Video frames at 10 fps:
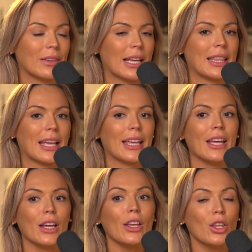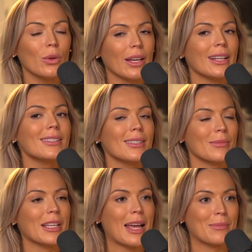And I think you can
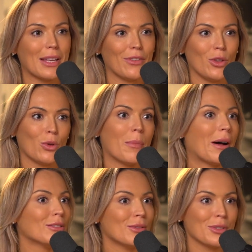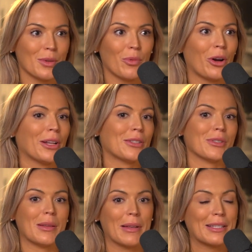sometimes, if you're about to launch a product or
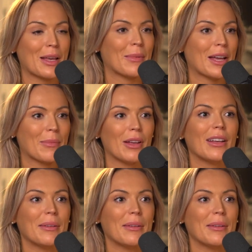something's coming up,